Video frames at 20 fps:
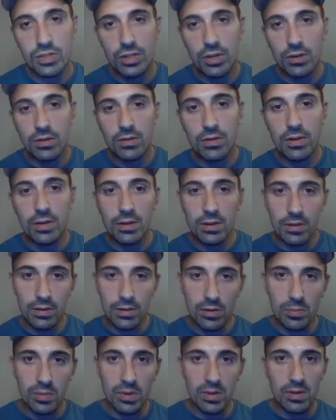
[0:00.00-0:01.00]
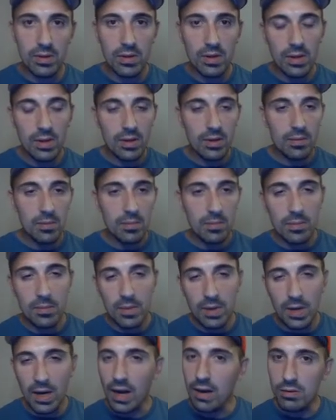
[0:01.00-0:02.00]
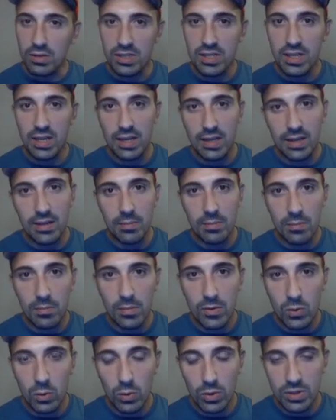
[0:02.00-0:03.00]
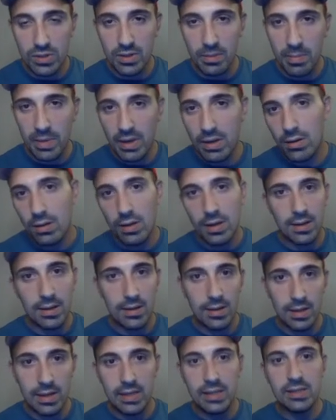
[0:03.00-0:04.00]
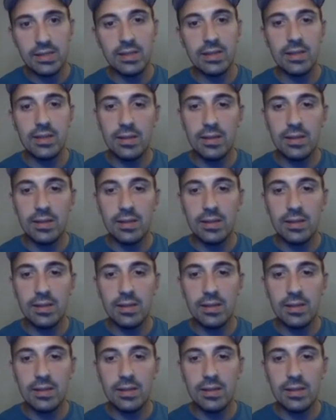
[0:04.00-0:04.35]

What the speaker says: Journal. They're a little bit, I would say, towards the middle at least.